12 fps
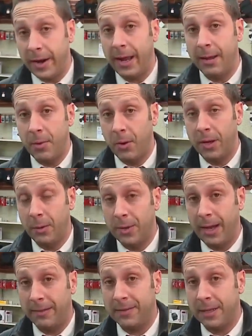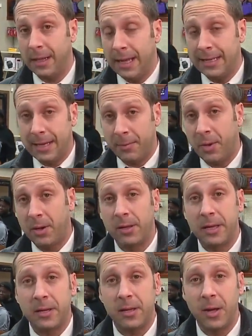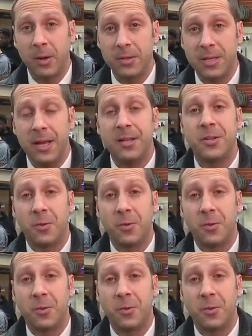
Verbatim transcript: or ammo, he would have to temporarily close